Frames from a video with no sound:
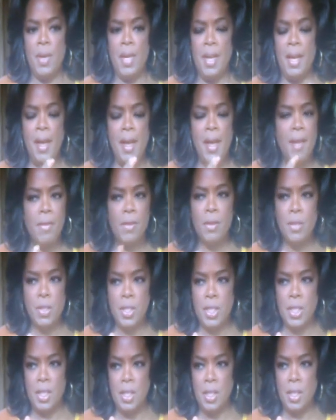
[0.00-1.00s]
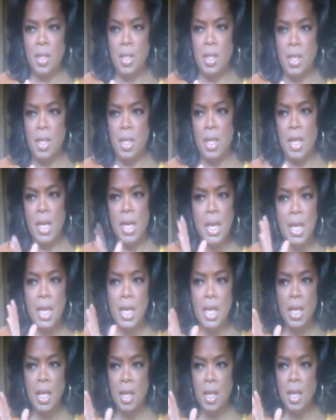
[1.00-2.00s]
you had ever seen
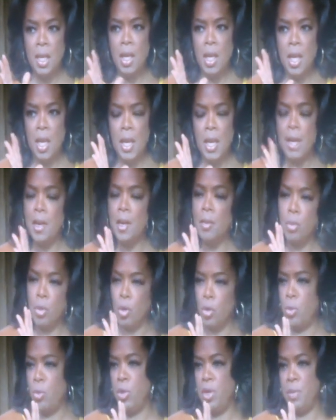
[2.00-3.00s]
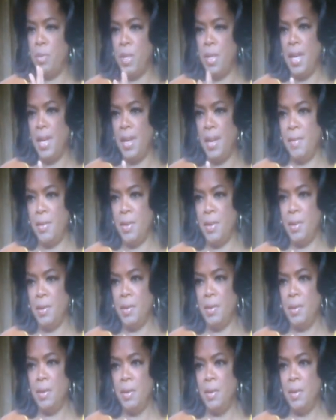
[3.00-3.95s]
any inappropriate behavior